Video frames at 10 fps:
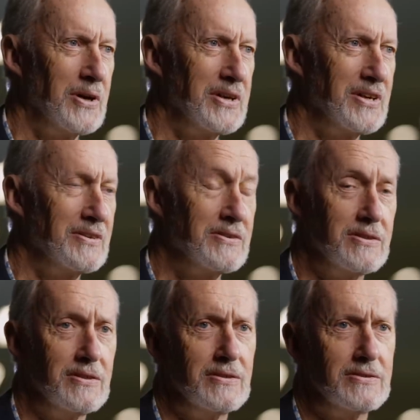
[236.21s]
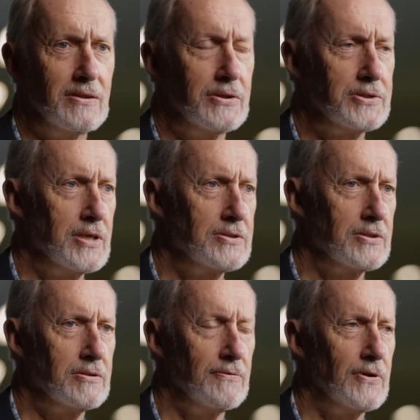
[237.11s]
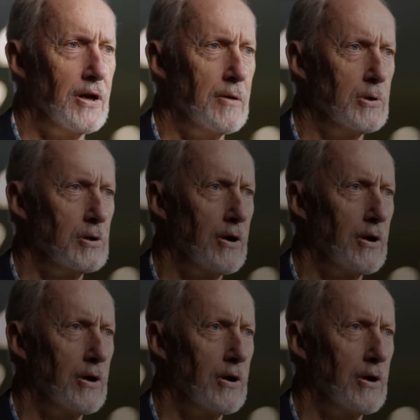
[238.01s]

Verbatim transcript: I, uh, so I changed it to Fireball